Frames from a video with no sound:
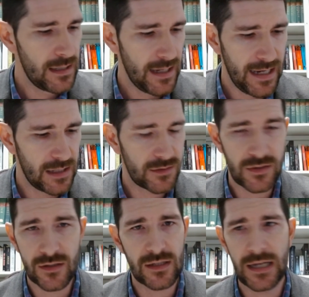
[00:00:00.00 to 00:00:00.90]
And
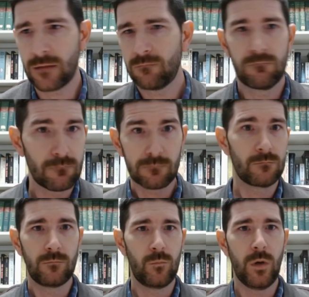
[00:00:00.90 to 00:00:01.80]
she's like,
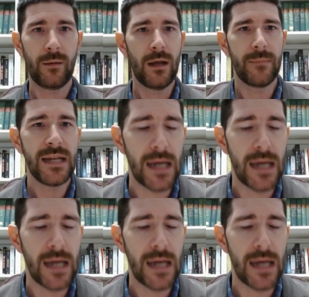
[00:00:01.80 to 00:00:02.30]
what about me?